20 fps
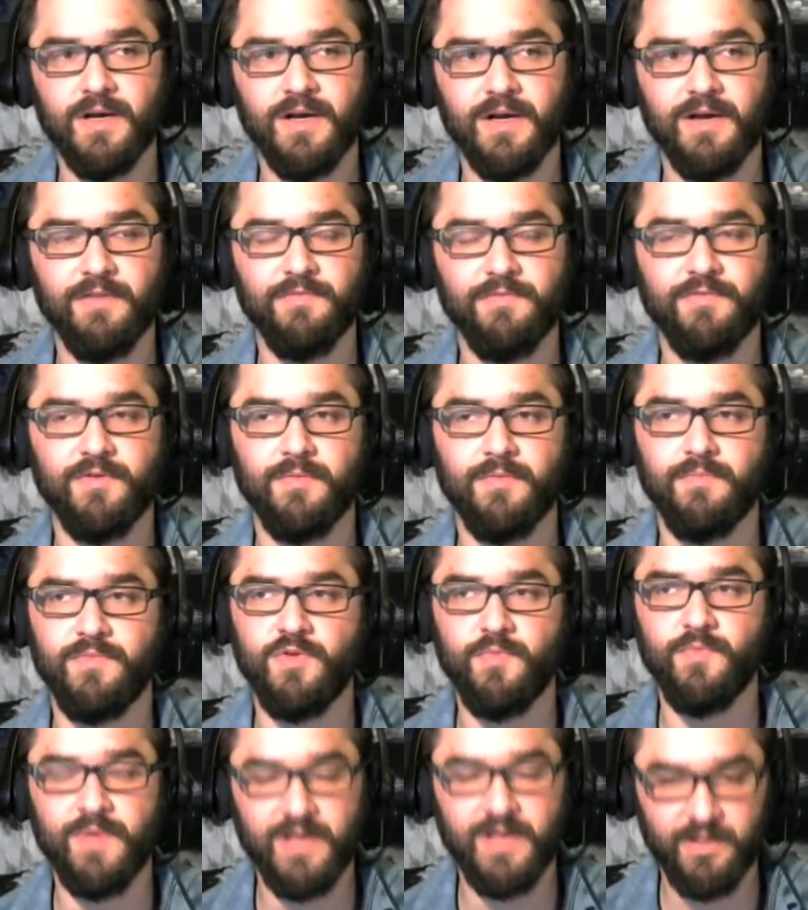from you
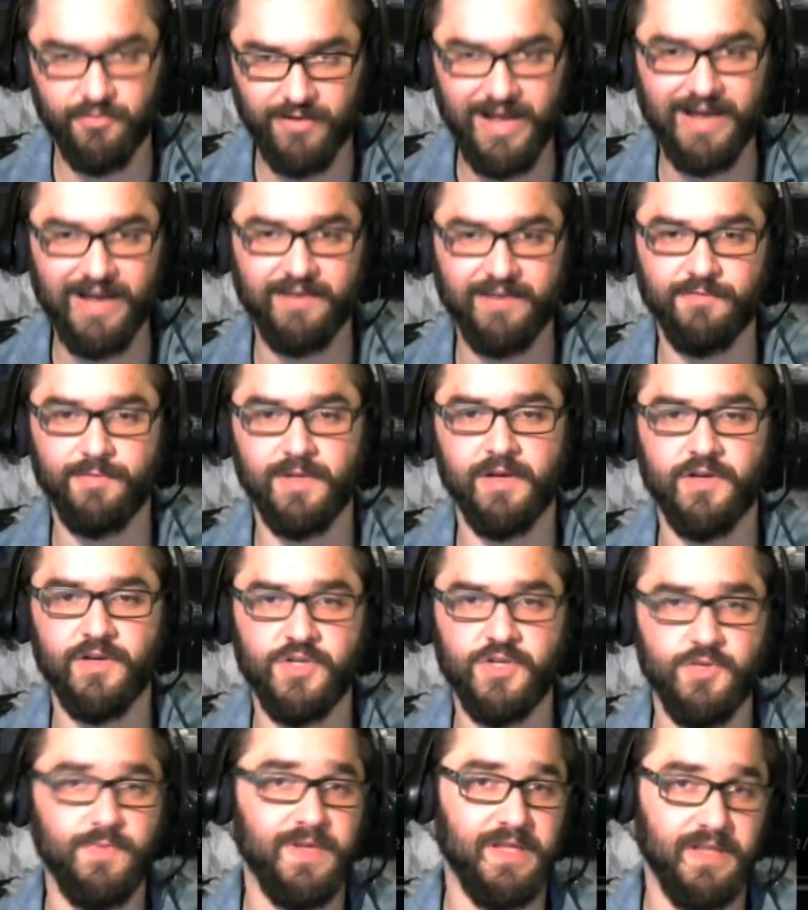being the reactive player to
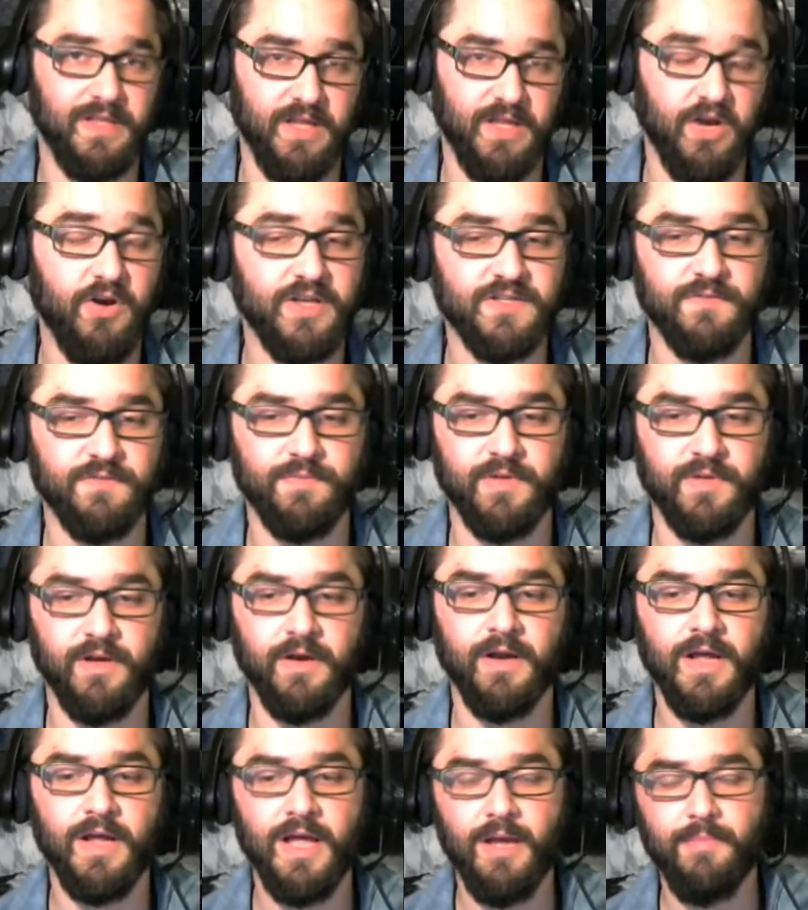you being the aggressive player
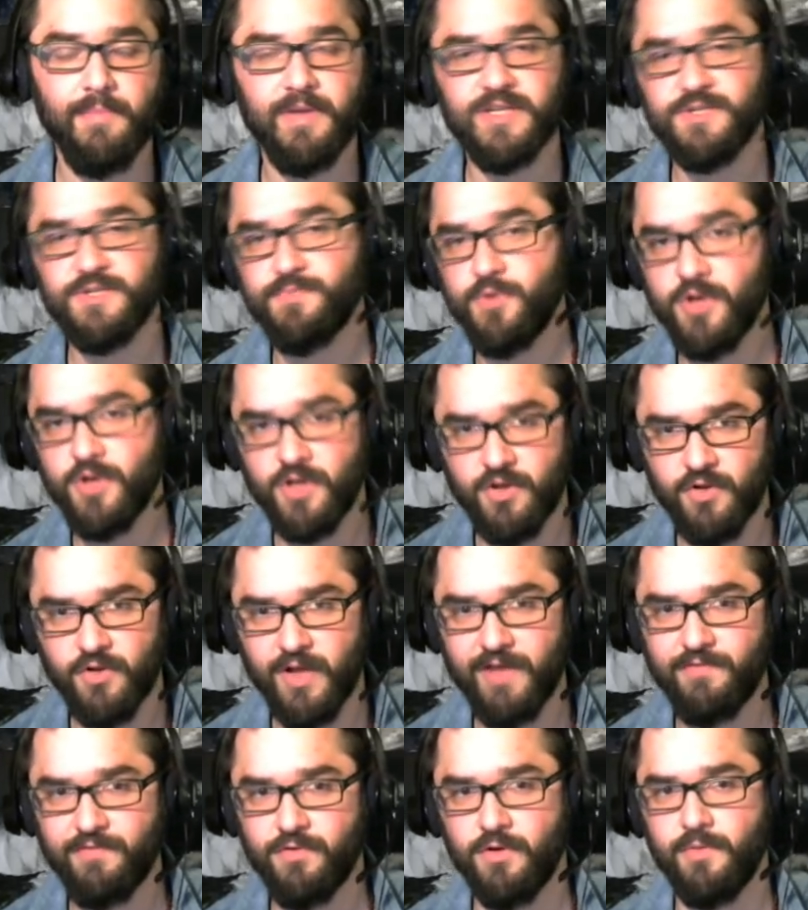by just putting your
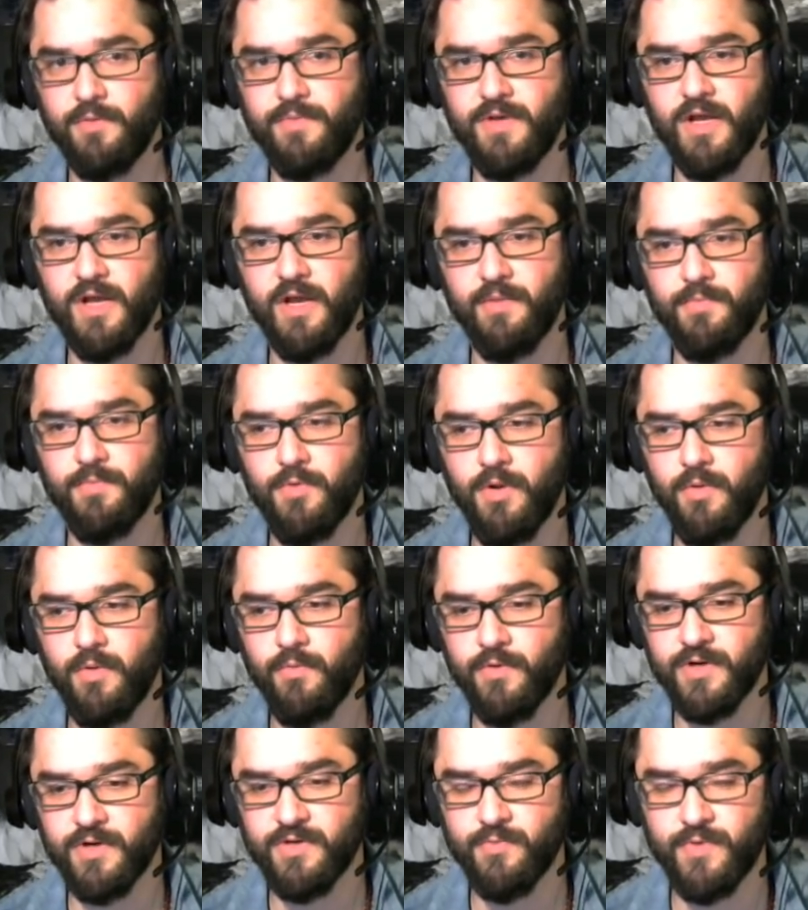life total beyond a point
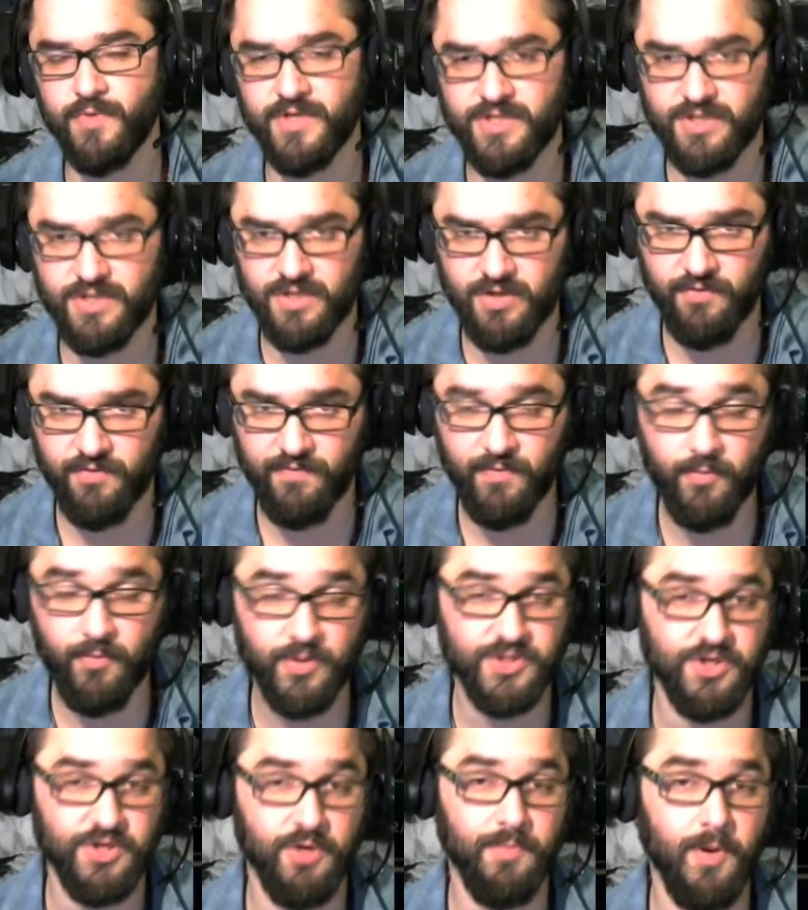from
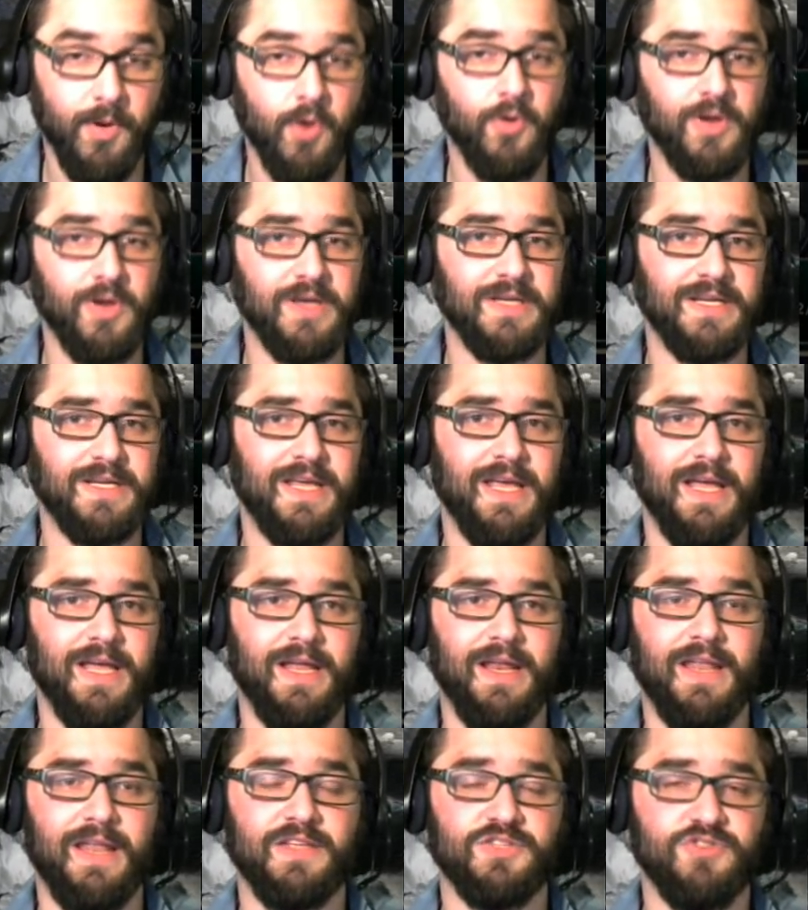which your opponent
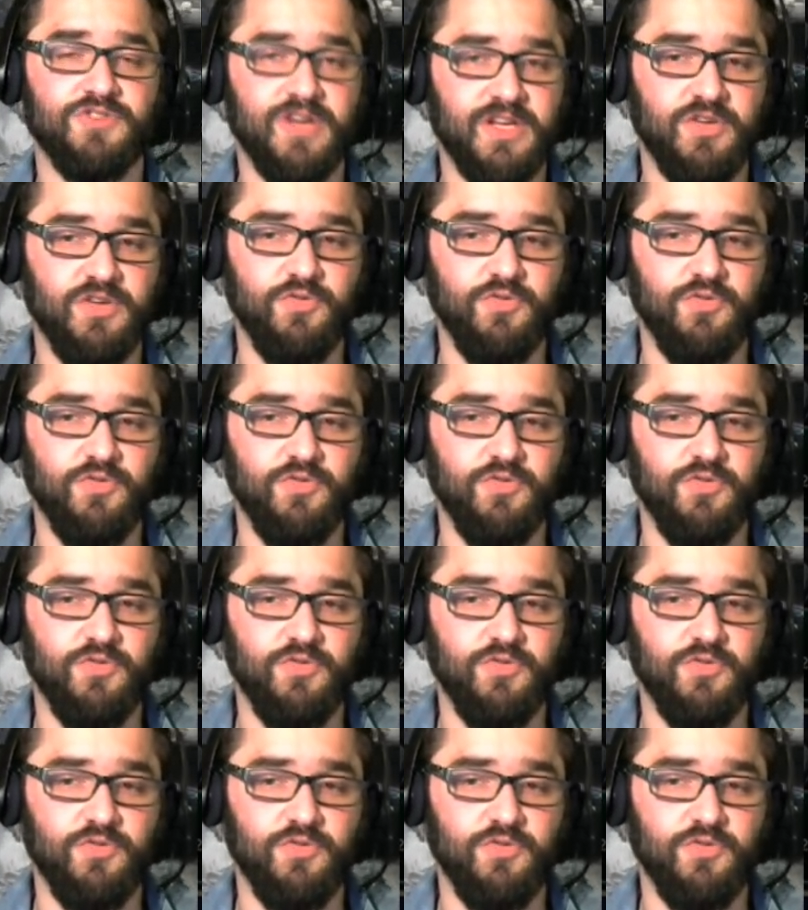can strike you